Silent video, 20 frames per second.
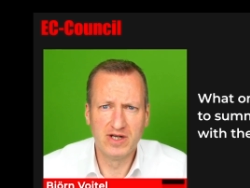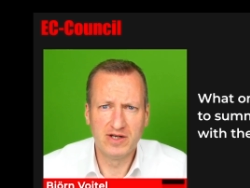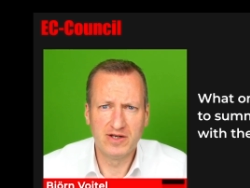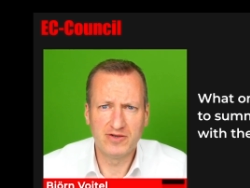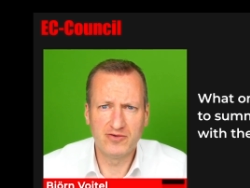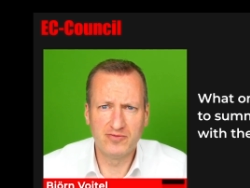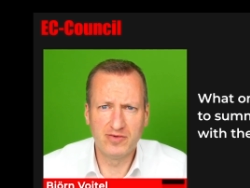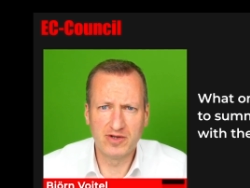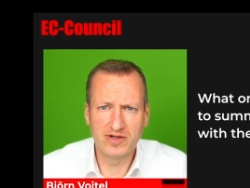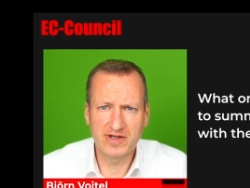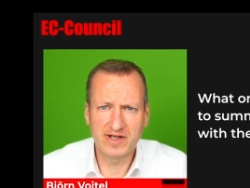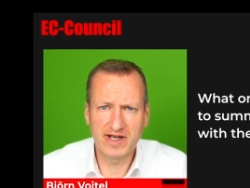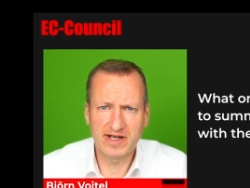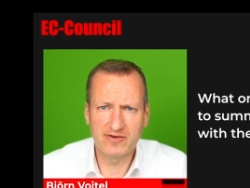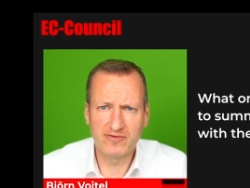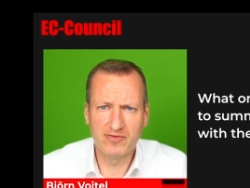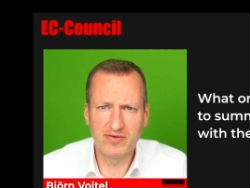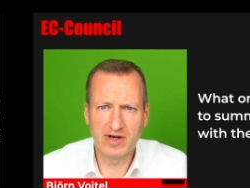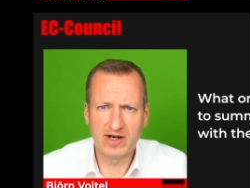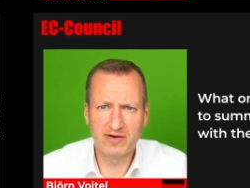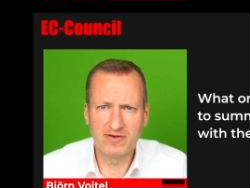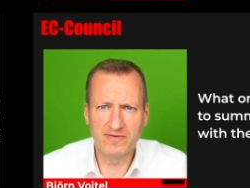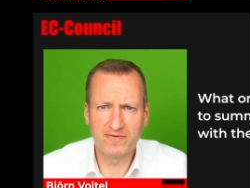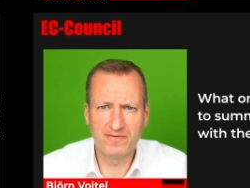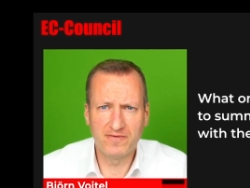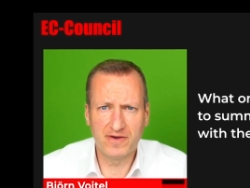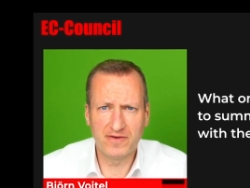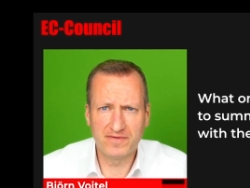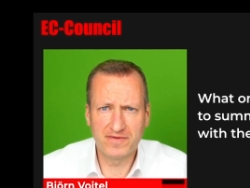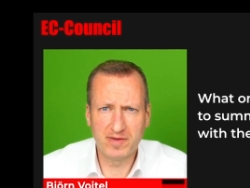you will get around
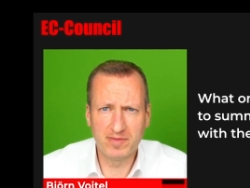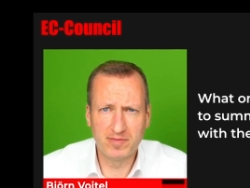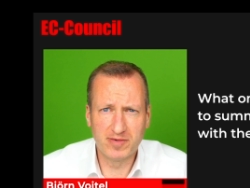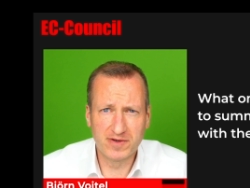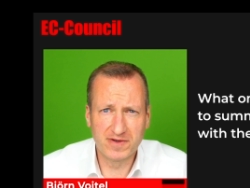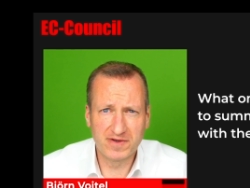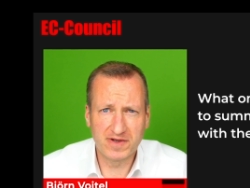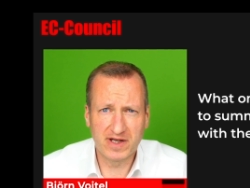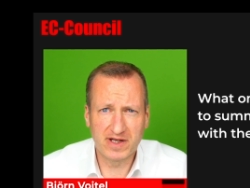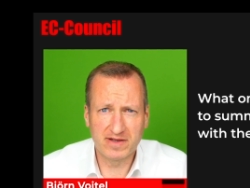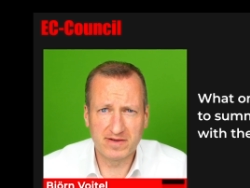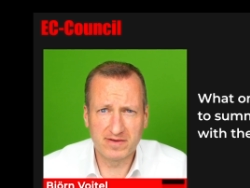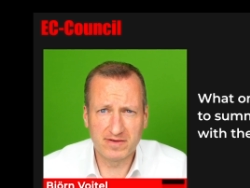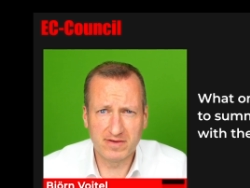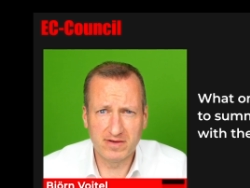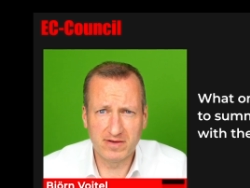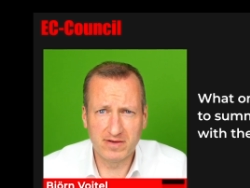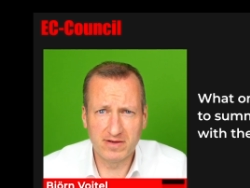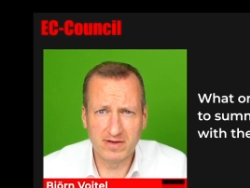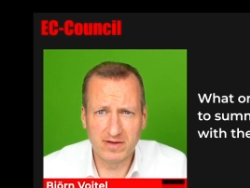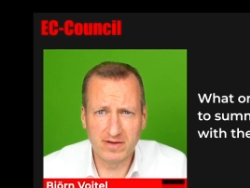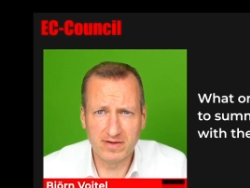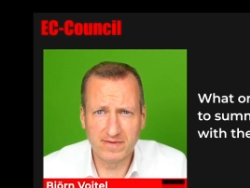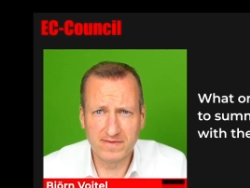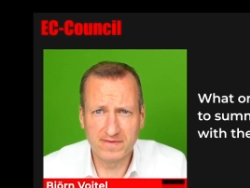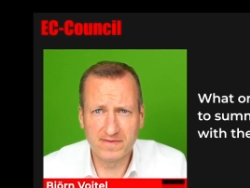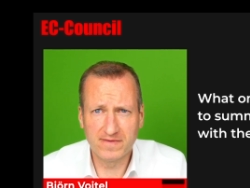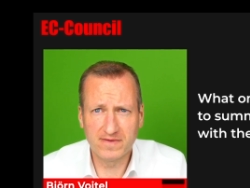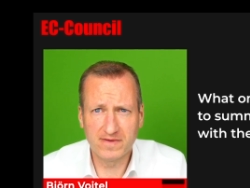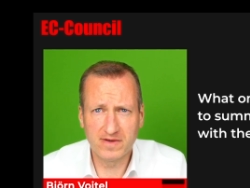50% of
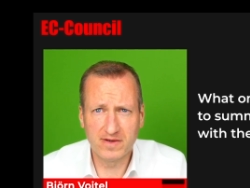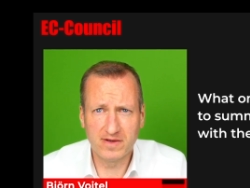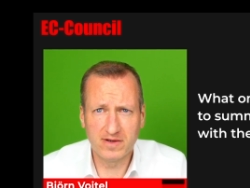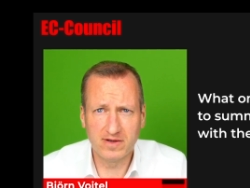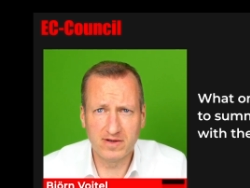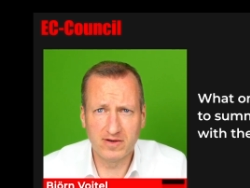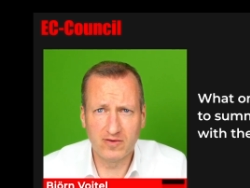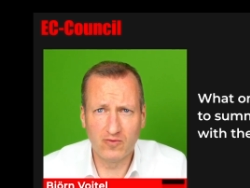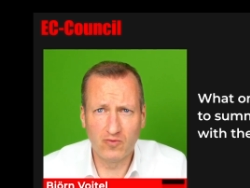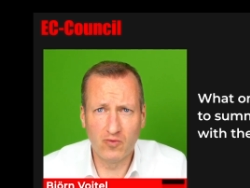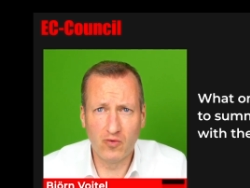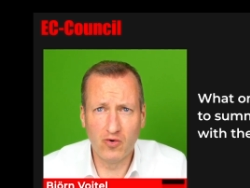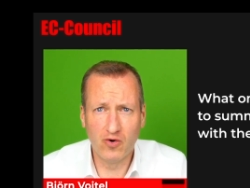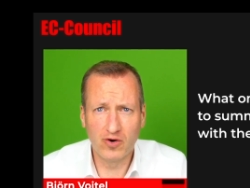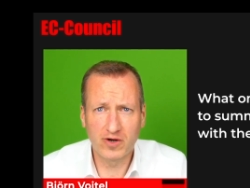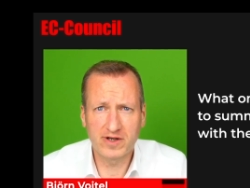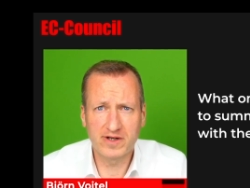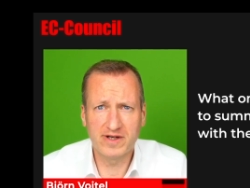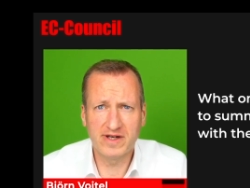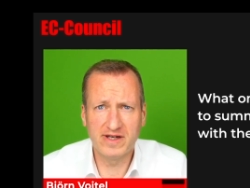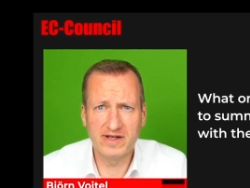uh, work